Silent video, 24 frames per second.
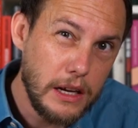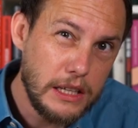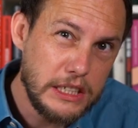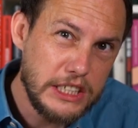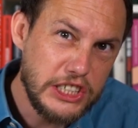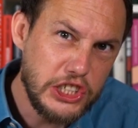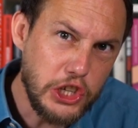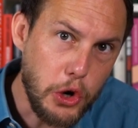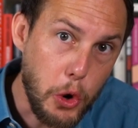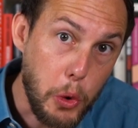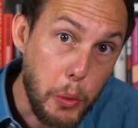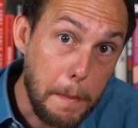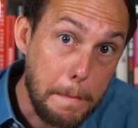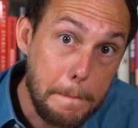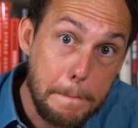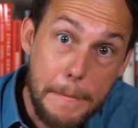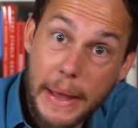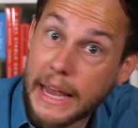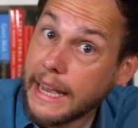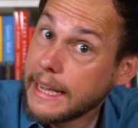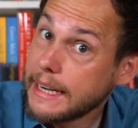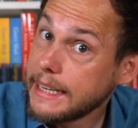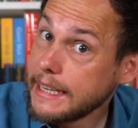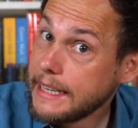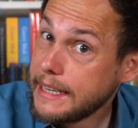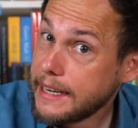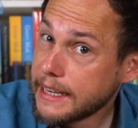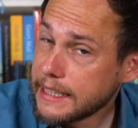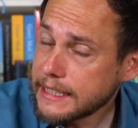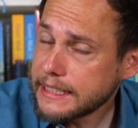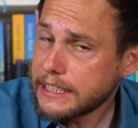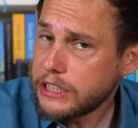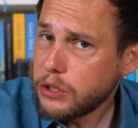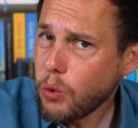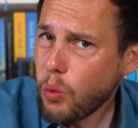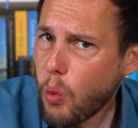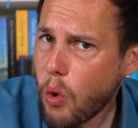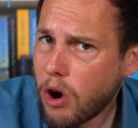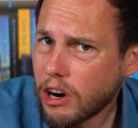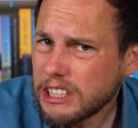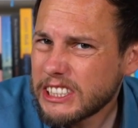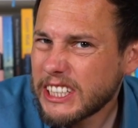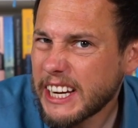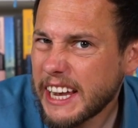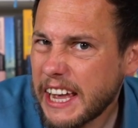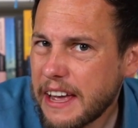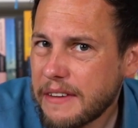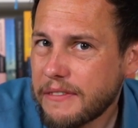So, does the
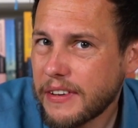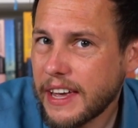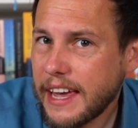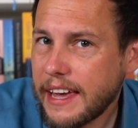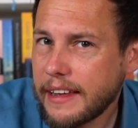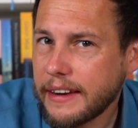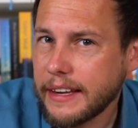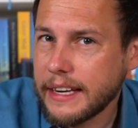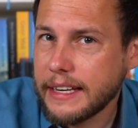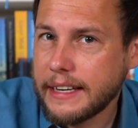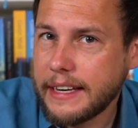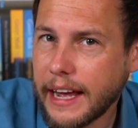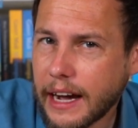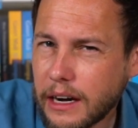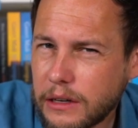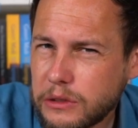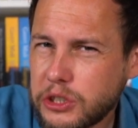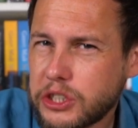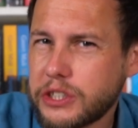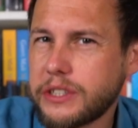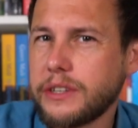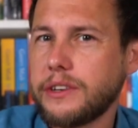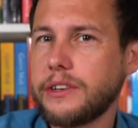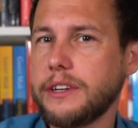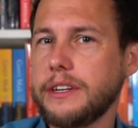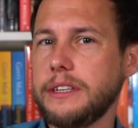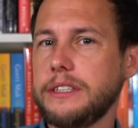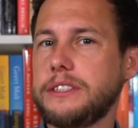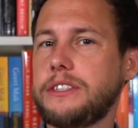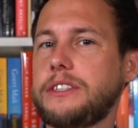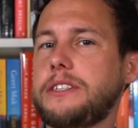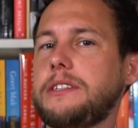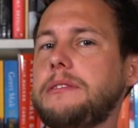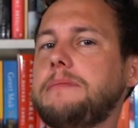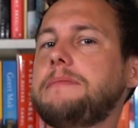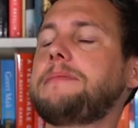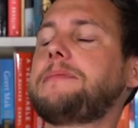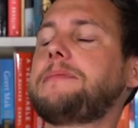watch have any downsides?